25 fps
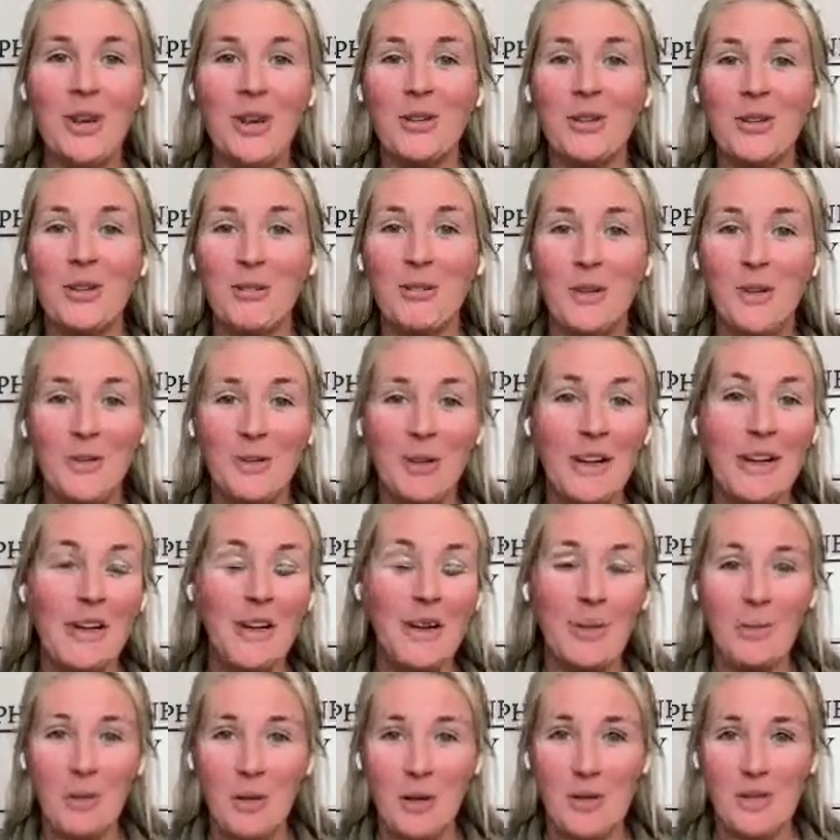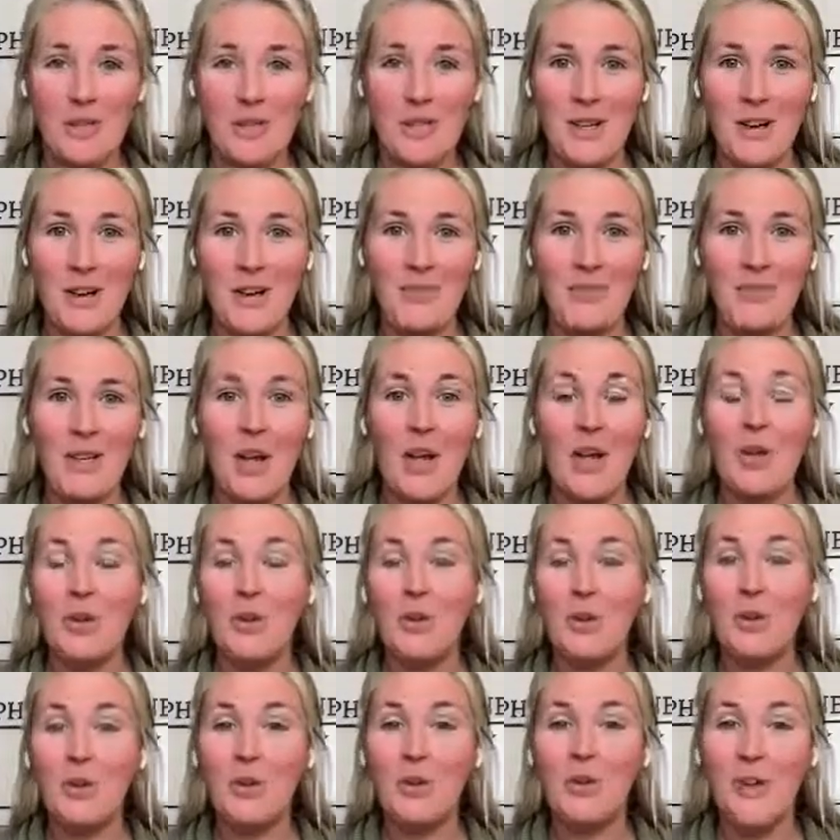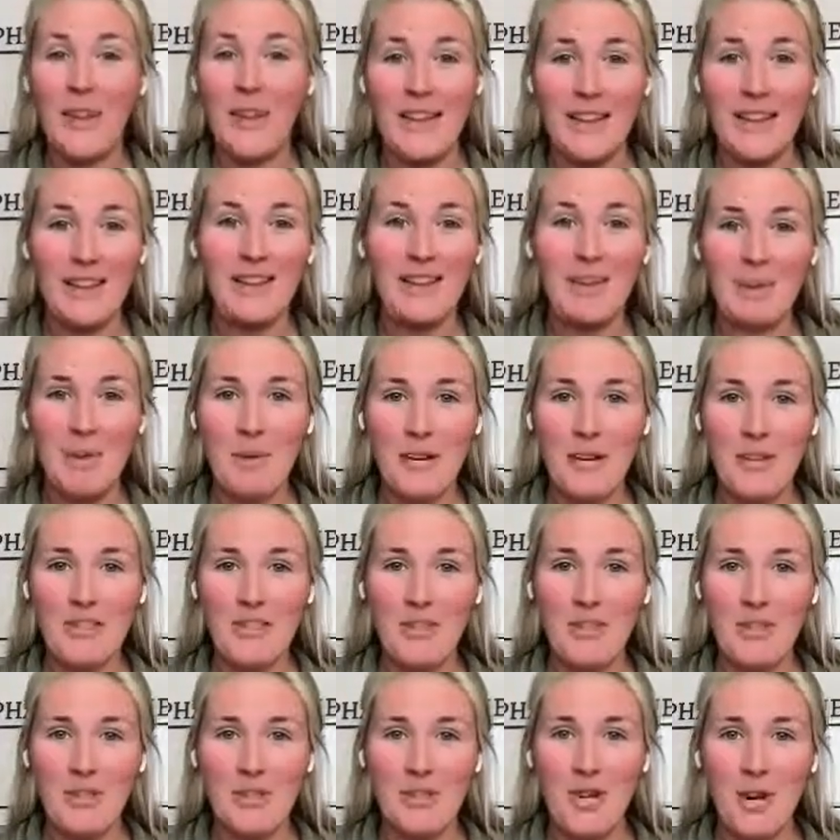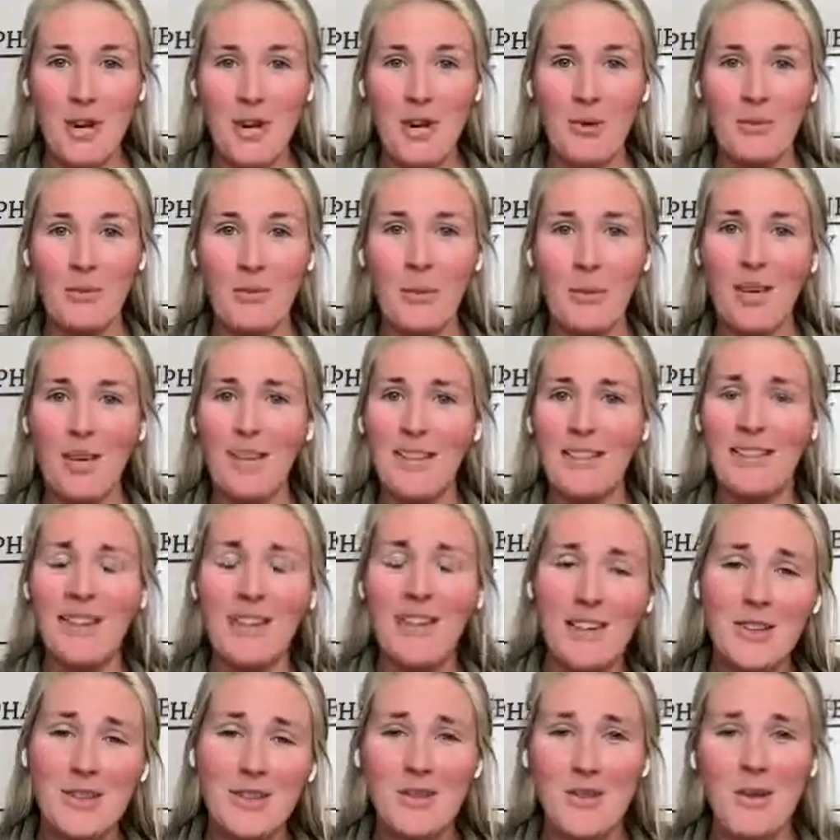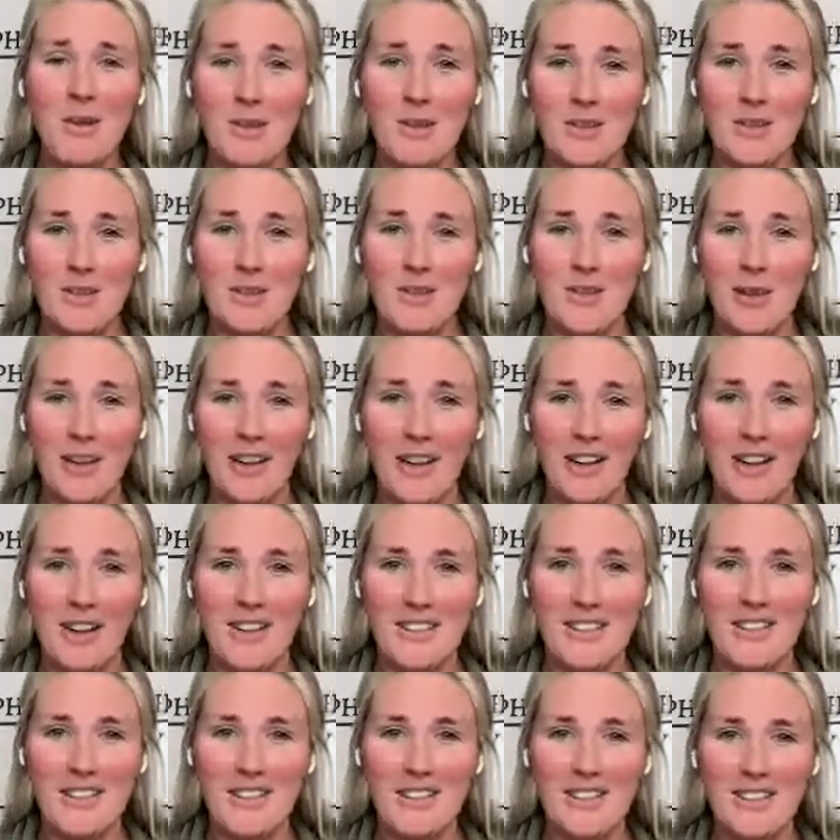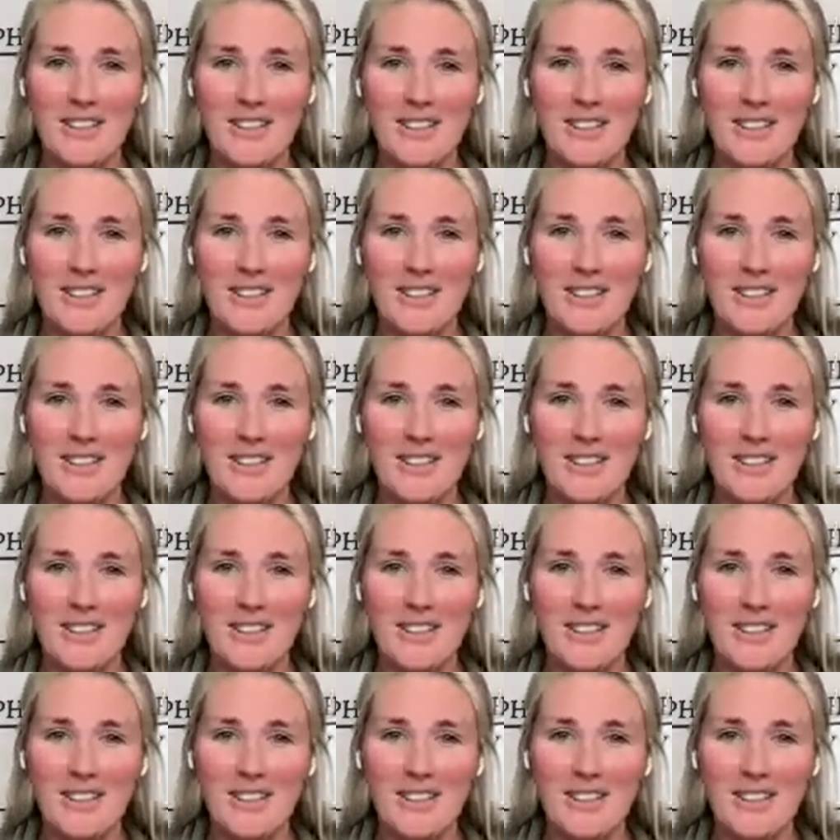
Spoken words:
Dr. Marina Buksov to the Healing Medicine Show. Marina, thank you so much for joining us.